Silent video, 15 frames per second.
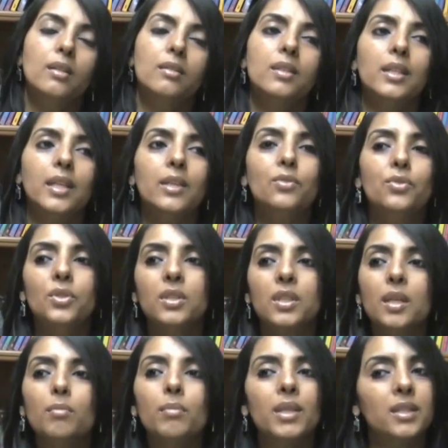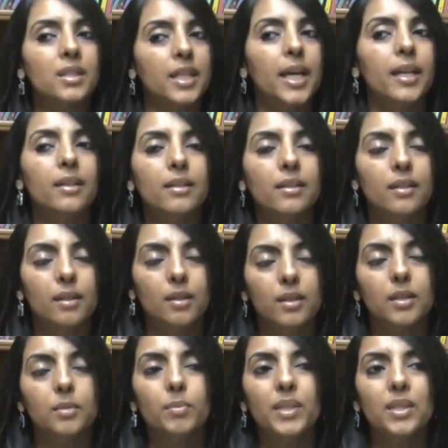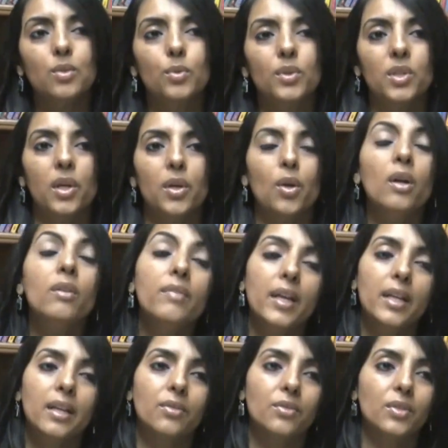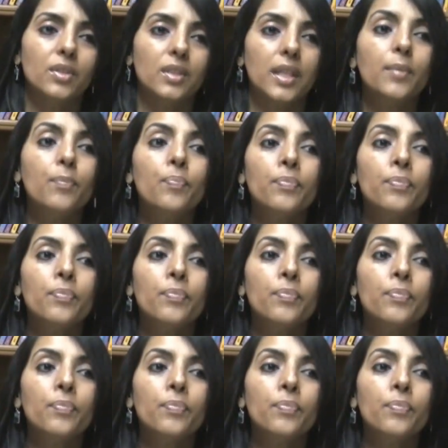The interesting bits and the bits which are not very interesting.